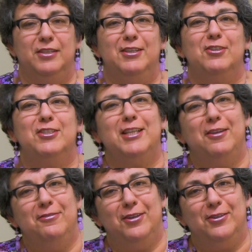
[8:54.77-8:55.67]
your
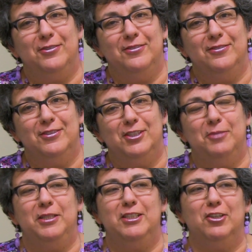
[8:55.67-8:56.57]
cell phone
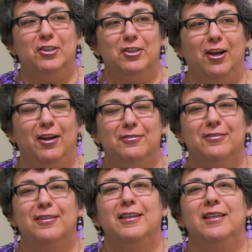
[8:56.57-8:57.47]
should be turned off